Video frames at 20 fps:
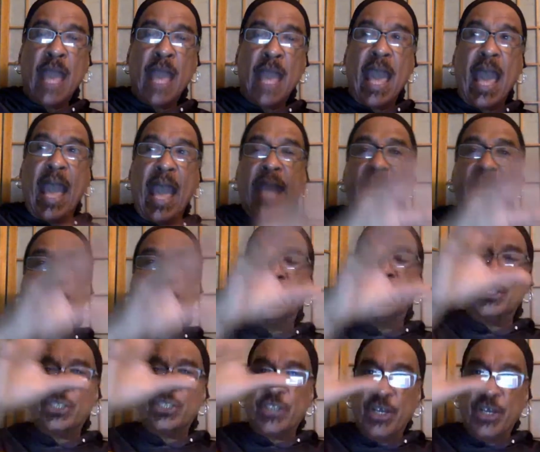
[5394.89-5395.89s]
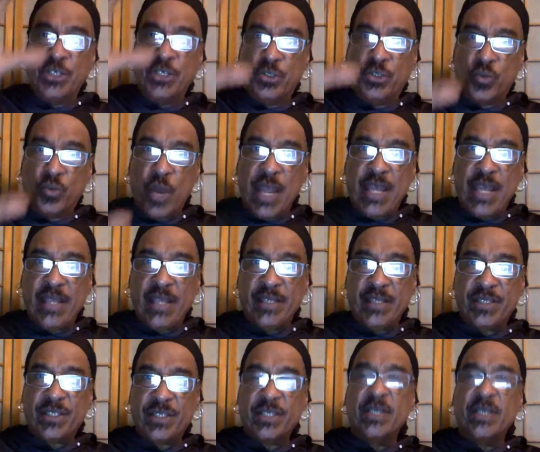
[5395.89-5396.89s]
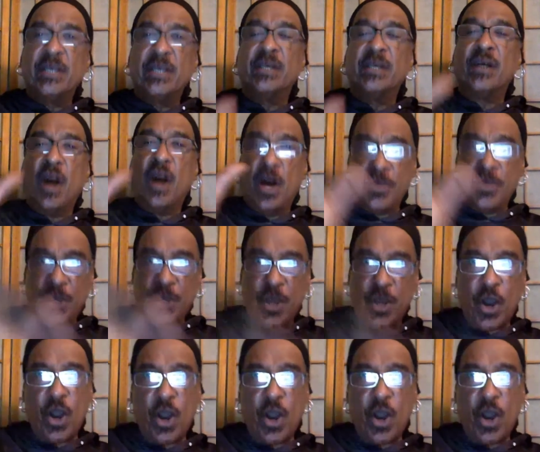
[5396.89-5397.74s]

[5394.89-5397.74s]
and the sun's rays are the car.